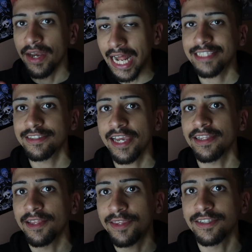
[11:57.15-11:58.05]
Not saying
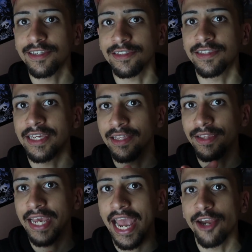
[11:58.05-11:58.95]
that this is the,
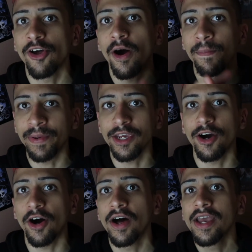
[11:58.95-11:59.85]
the end all be
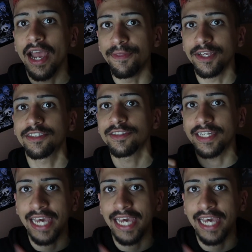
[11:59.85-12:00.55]
all and this is the